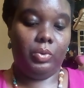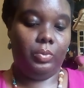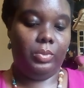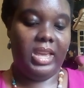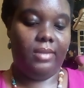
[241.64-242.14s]

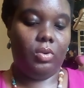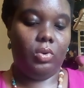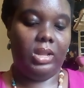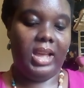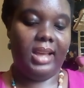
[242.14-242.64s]
oily
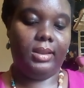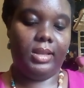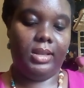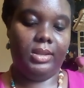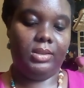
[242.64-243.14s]
eyelids,
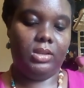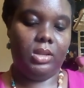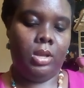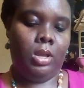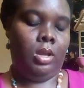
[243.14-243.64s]

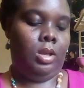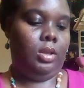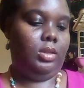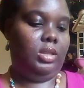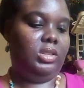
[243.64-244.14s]
this is the
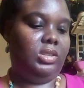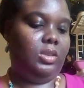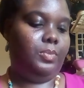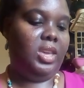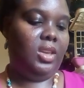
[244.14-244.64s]
pink
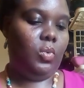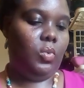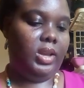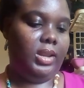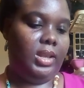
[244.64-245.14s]
one in the
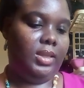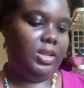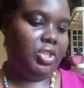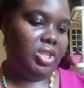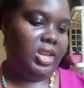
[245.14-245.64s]
shade
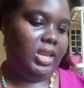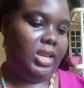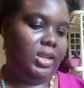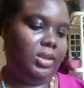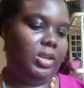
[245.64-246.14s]
Dingle
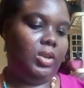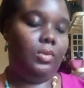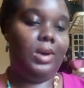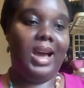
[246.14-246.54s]
Hopper.